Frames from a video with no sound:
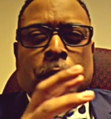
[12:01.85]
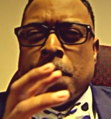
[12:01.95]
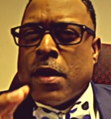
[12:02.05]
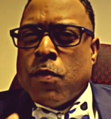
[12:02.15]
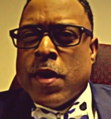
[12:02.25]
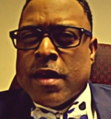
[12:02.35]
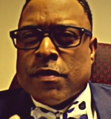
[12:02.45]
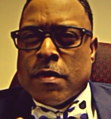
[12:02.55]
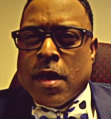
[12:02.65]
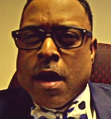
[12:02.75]
the big
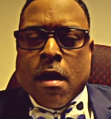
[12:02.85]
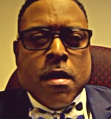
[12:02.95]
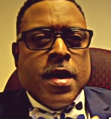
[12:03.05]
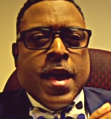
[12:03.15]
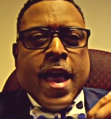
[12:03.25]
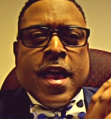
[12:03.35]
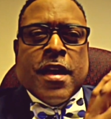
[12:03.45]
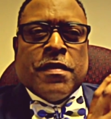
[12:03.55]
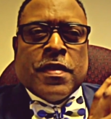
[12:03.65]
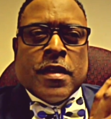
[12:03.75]
wigs are there.
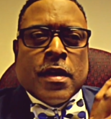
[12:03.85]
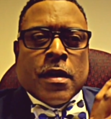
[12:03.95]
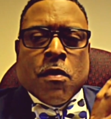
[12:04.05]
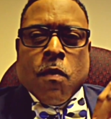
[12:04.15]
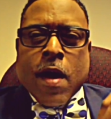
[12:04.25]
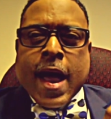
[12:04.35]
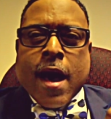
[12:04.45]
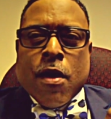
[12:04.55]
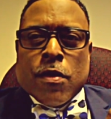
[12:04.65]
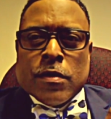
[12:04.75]
As the
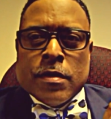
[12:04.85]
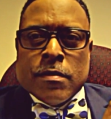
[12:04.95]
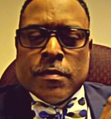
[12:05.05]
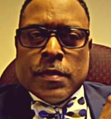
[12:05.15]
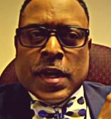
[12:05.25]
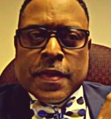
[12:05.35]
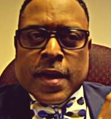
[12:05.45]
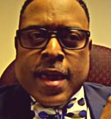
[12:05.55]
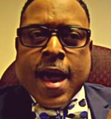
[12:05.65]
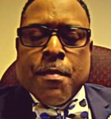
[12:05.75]
crowd, the
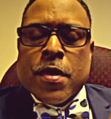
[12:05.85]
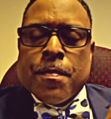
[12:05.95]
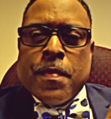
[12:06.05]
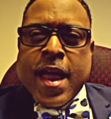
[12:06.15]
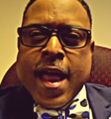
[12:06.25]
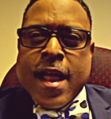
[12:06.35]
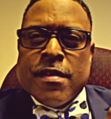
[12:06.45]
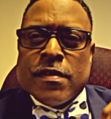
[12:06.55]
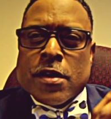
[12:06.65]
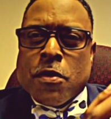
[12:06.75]
camera
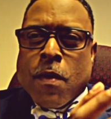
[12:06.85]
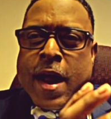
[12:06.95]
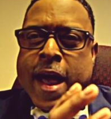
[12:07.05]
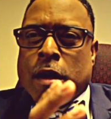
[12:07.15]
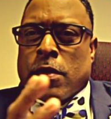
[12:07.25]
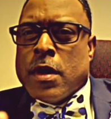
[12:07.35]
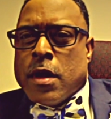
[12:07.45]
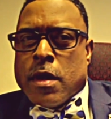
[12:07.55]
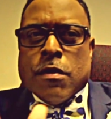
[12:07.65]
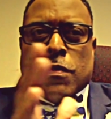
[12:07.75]
pans the crowd,
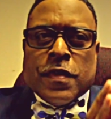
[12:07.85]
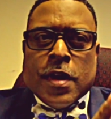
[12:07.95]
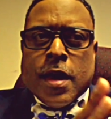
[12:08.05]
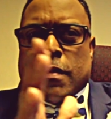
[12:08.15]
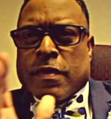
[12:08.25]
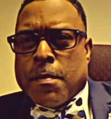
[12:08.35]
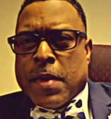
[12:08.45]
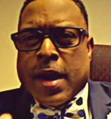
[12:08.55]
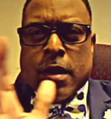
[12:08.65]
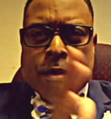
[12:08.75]
you see
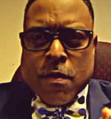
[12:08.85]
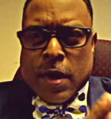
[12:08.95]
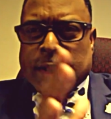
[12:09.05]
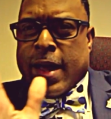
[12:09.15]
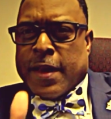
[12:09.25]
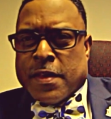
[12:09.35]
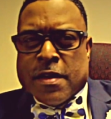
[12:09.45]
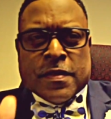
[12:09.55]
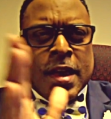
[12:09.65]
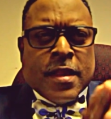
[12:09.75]
somebody going like
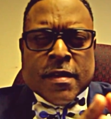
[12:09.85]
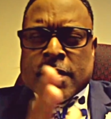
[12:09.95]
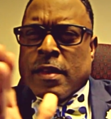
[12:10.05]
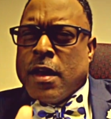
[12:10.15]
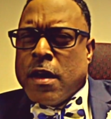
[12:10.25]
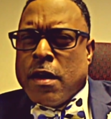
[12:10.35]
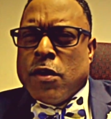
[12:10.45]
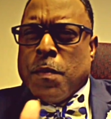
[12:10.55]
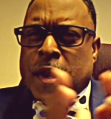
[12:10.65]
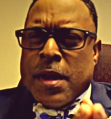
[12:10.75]
this, and this
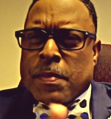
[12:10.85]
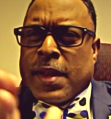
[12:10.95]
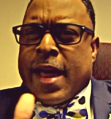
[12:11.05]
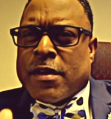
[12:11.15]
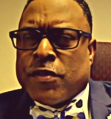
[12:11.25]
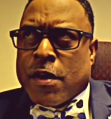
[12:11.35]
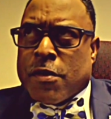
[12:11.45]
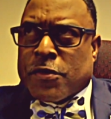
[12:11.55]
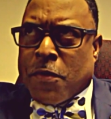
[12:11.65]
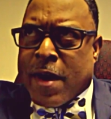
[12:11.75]
little bitty black
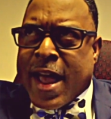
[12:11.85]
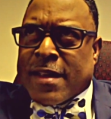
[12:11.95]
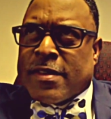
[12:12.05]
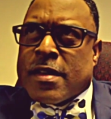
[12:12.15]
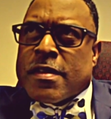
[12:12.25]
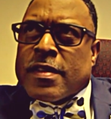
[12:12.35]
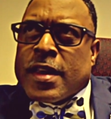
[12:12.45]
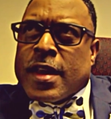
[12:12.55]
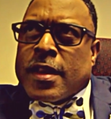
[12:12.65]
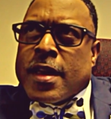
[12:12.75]
church, cracks in the
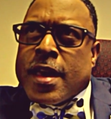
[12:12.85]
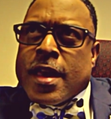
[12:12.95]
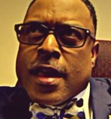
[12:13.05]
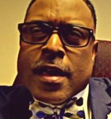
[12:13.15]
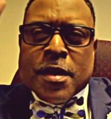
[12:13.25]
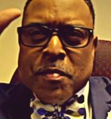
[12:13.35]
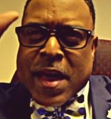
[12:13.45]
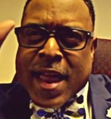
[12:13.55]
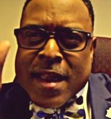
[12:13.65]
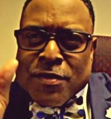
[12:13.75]
ceiling,
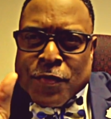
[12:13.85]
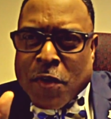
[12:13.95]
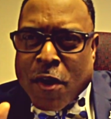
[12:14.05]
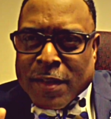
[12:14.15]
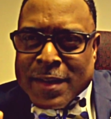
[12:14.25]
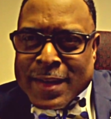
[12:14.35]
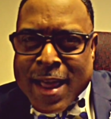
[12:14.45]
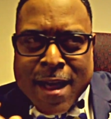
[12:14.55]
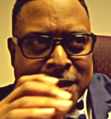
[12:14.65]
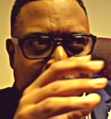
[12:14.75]
paint's falling
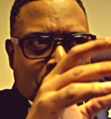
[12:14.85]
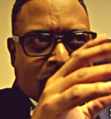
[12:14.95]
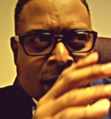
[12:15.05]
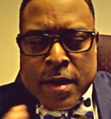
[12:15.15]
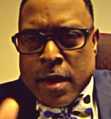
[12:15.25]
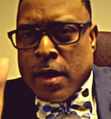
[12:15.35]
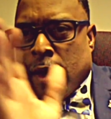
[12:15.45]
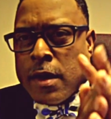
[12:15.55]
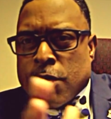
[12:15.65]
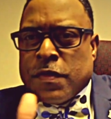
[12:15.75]
down the platform.
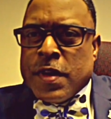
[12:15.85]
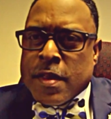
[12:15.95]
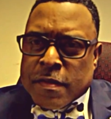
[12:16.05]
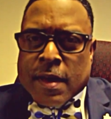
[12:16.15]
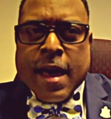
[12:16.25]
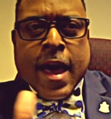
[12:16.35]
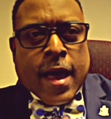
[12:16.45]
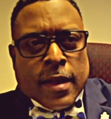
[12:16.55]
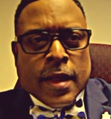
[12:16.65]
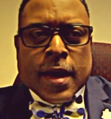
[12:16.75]
You see this
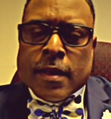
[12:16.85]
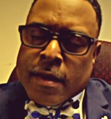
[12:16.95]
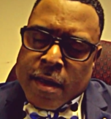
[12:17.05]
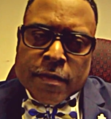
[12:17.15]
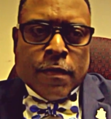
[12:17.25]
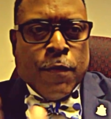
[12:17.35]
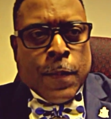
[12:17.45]
guy like this,